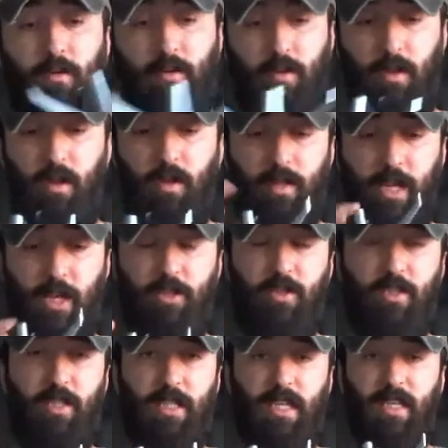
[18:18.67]
There's a lot of attention
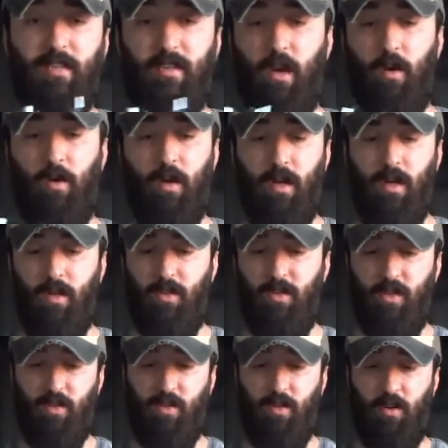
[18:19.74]
to detail,
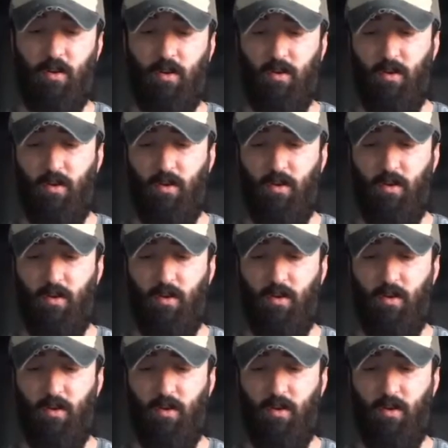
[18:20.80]
just not